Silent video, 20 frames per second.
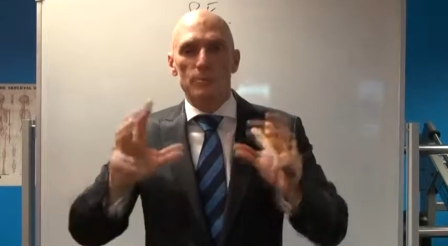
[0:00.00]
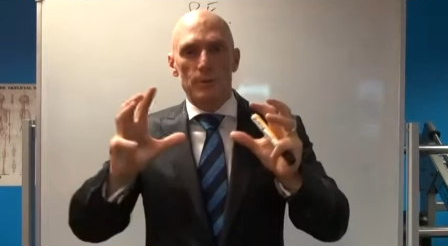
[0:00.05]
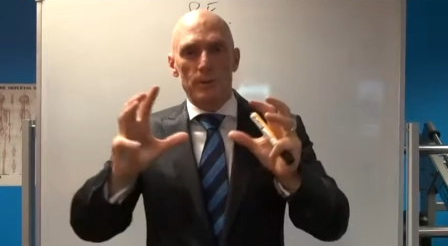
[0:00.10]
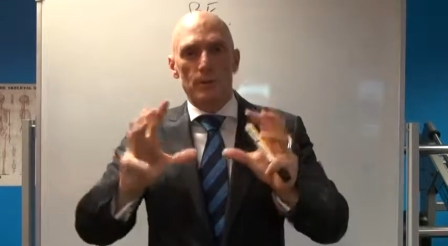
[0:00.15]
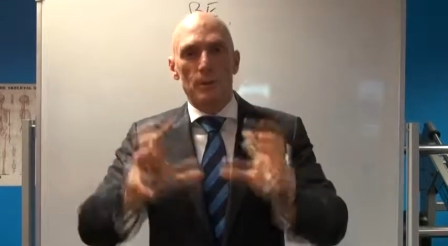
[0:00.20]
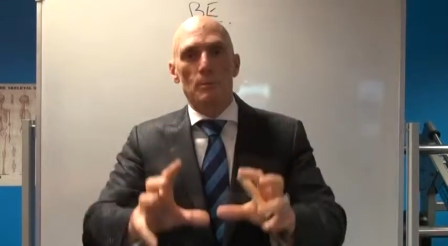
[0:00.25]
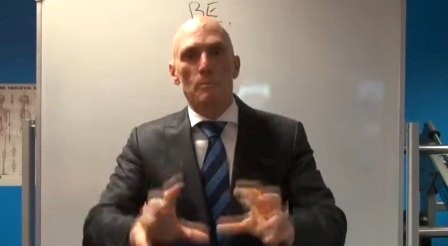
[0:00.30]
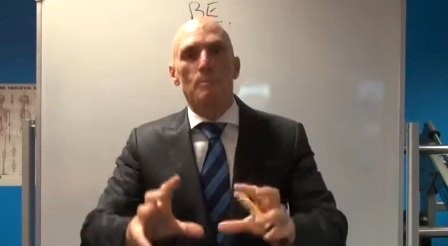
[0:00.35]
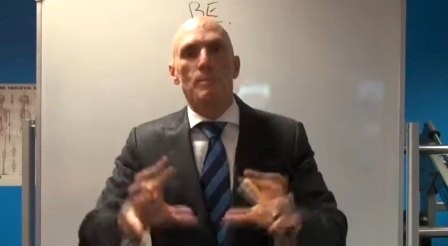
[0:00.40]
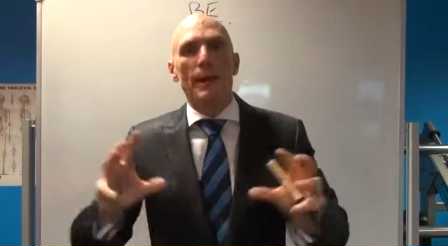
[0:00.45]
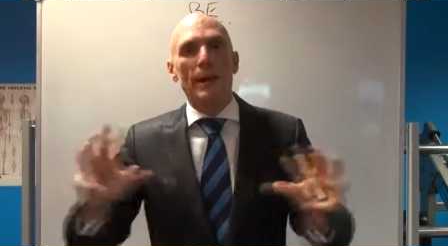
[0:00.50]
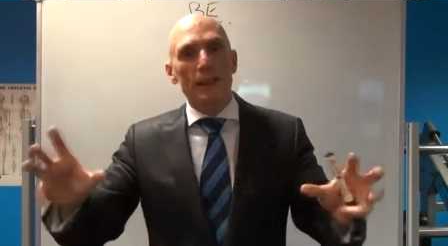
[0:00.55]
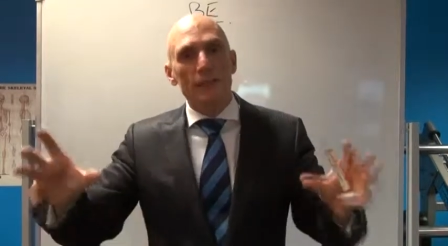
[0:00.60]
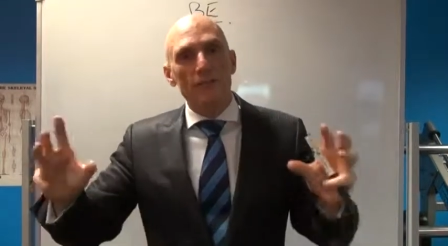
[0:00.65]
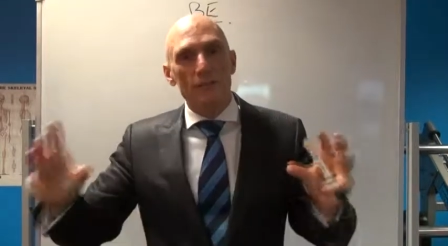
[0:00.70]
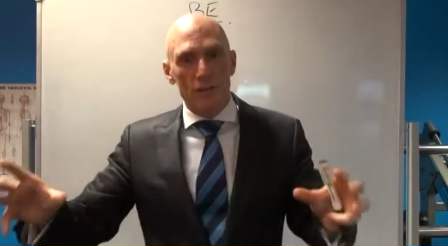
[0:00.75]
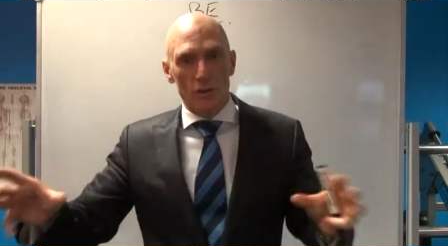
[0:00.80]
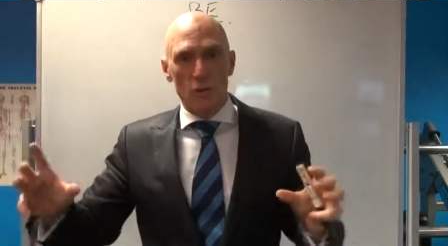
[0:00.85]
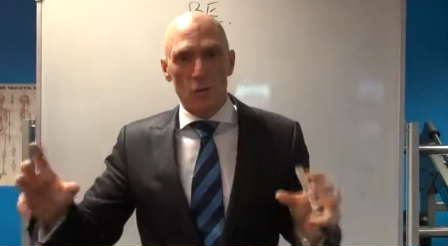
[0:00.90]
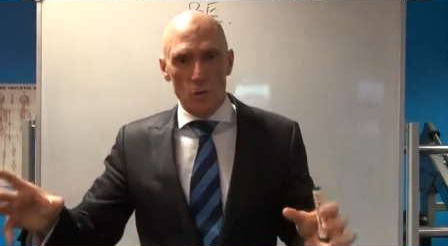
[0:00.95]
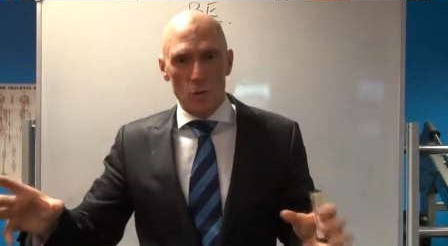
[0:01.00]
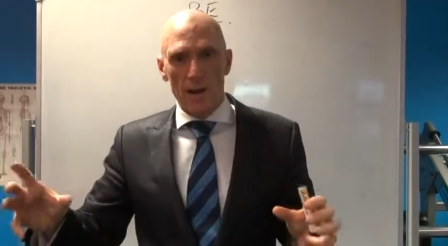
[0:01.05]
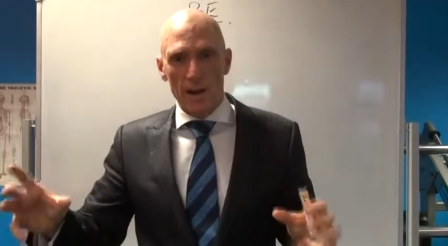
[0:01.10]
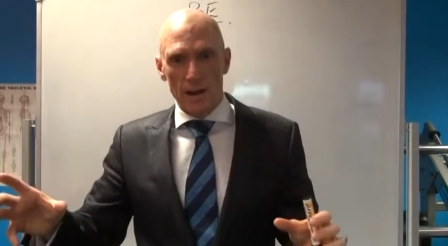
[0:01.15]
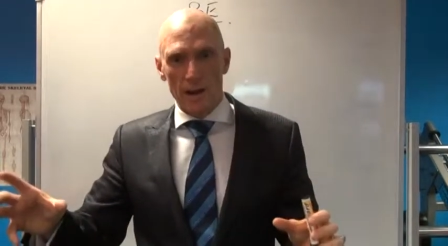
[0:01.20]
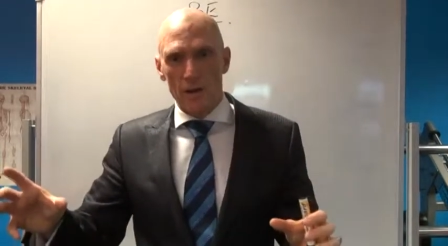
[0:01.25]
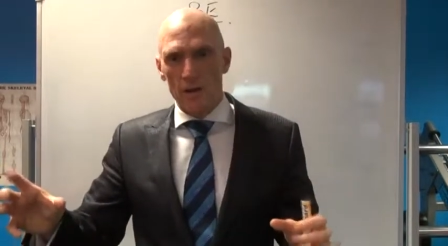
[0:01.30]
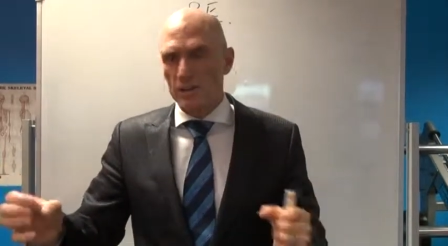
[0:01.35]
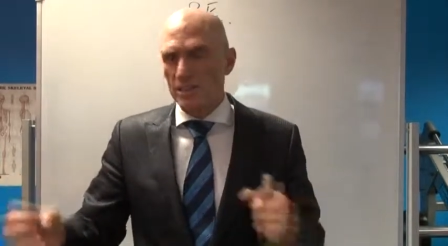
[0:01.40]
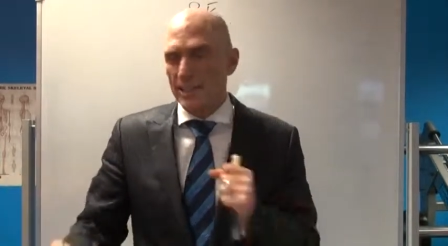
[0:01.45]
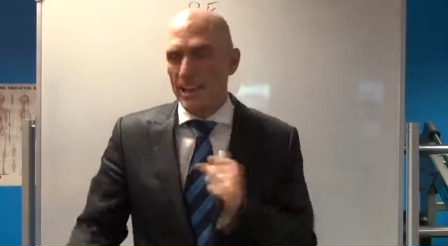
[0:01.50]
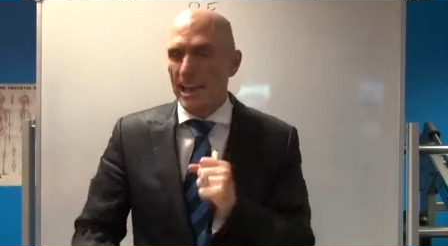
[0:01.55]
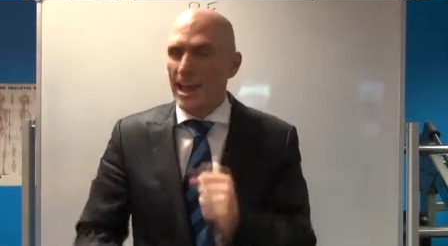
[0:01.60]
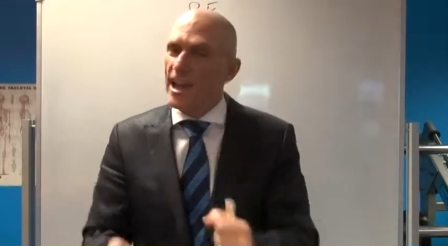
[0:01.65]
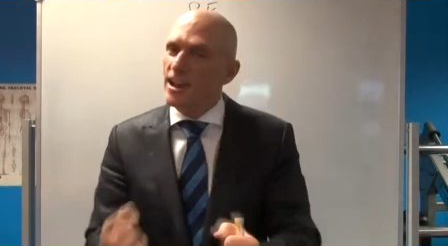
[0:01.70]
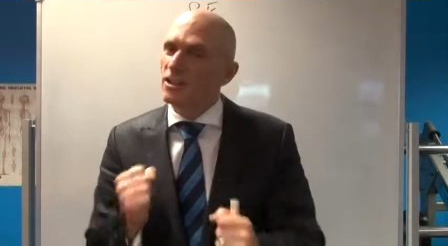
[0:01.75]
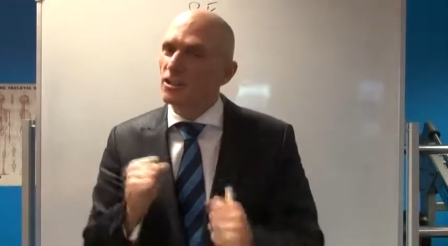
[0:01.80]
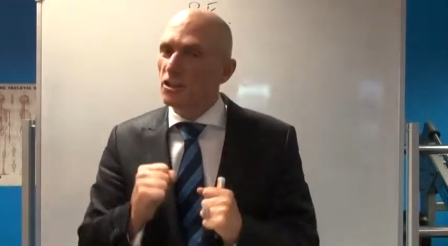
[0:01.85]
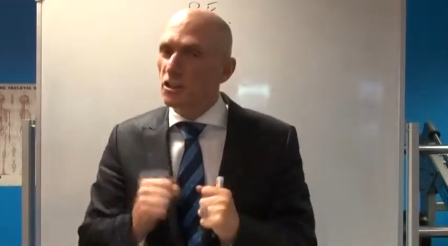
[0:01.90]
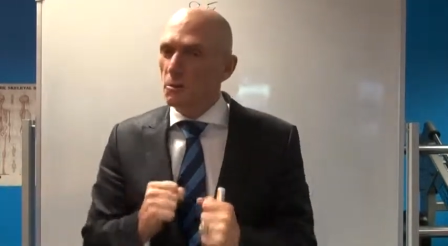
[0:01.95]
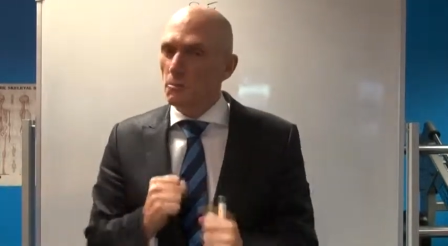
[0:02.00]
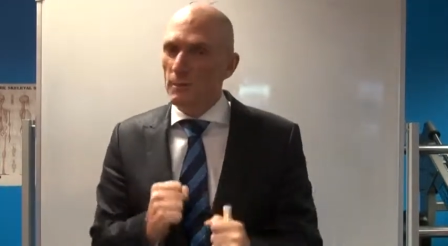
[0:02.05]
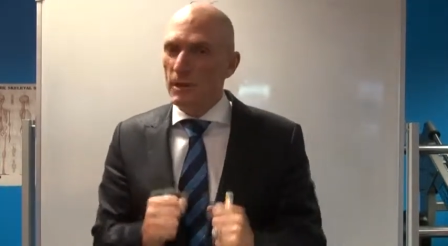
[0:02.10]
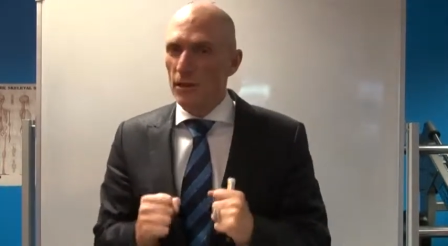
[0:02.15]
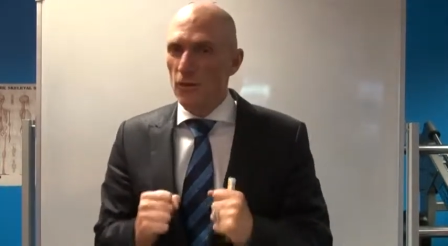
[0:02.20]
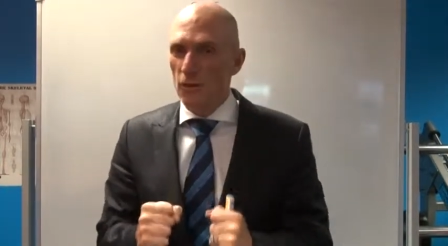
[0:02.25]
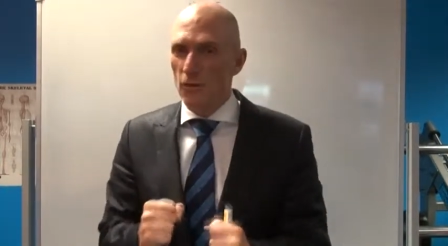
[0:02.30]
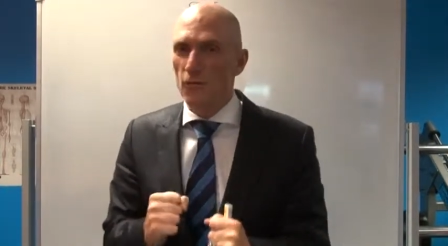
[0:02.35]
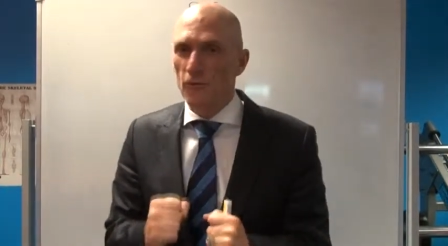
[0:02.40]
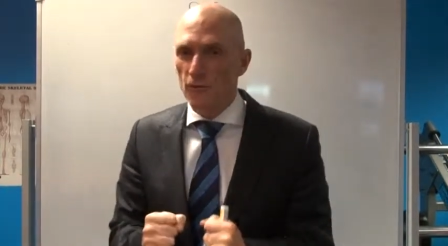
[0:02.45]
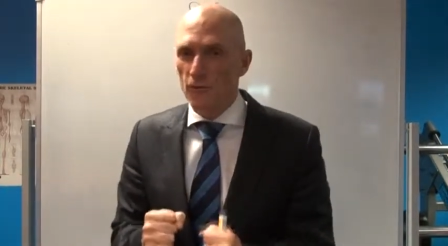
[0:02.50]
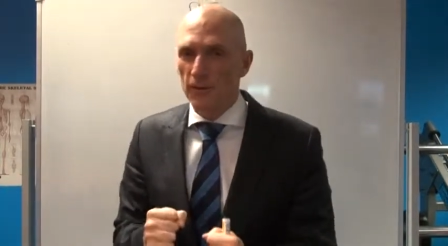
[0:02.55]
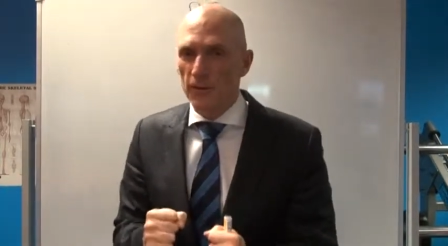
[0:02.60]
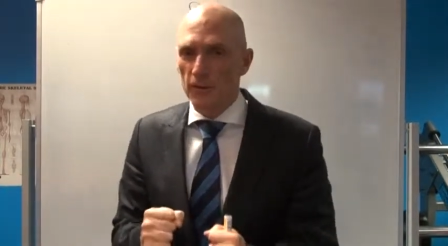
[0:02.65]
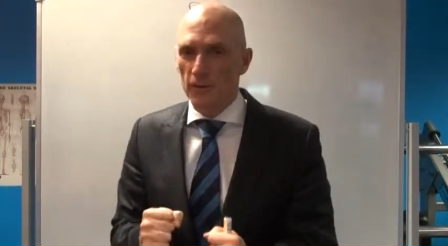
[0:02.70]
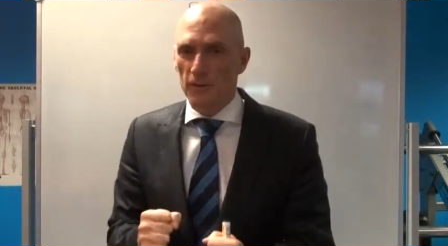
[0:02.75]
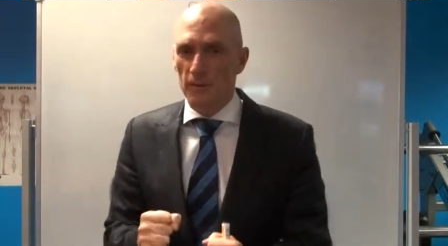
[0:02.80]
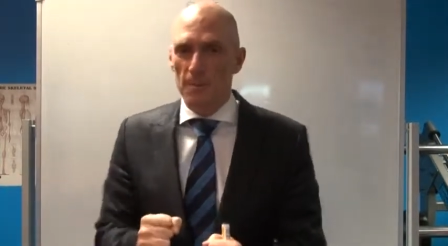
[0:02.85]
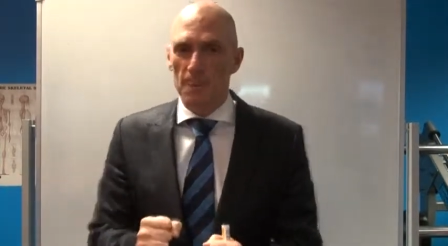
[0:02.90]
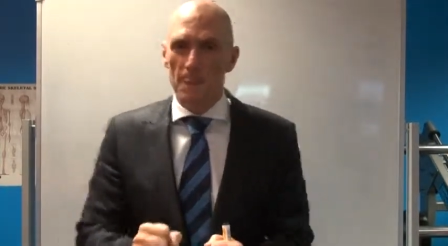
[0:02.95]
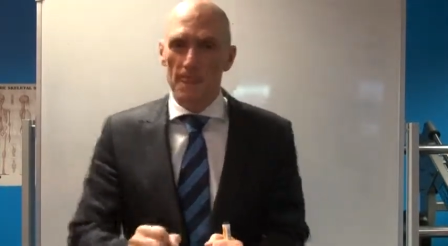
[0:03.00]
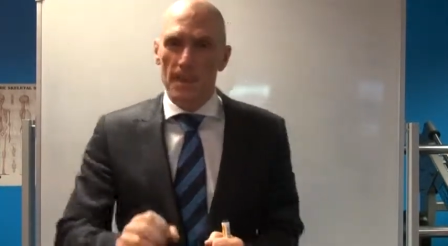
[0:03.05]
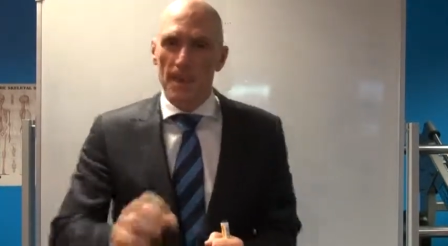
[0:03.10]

but the benefit of the weight loss and how it's going to make you feel.